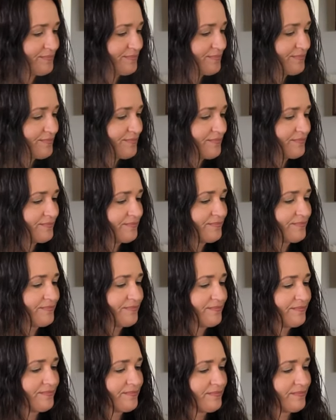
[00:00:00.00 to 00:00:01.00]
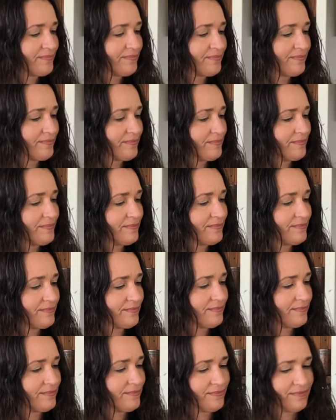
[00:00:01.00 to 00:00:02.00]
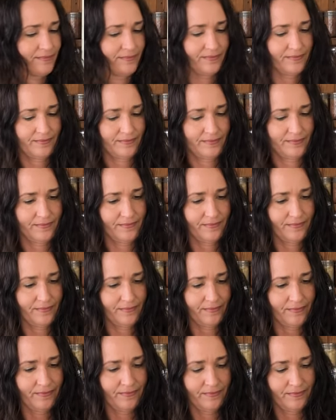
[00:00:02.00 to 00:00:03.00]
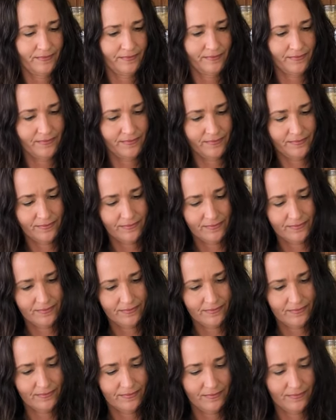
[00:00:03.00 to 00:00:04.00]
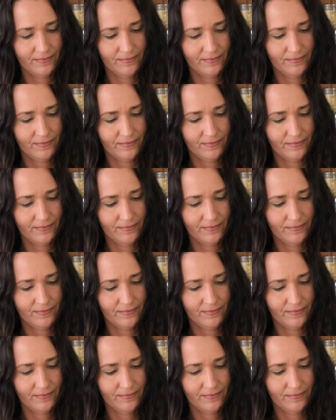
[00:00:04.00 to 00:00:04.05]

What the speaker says: Nothing is said.